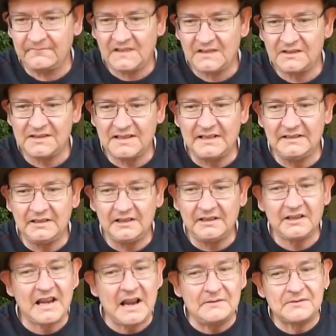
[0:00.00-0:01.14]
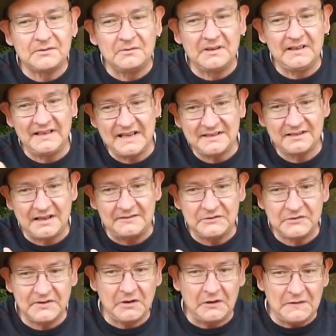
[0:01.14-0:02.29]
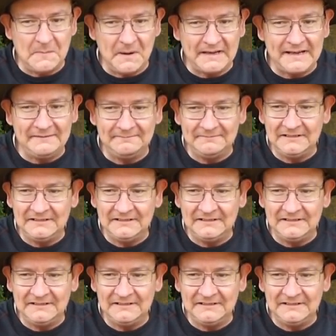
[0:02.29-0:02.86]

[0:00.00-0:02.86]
because the council in this country have got the money,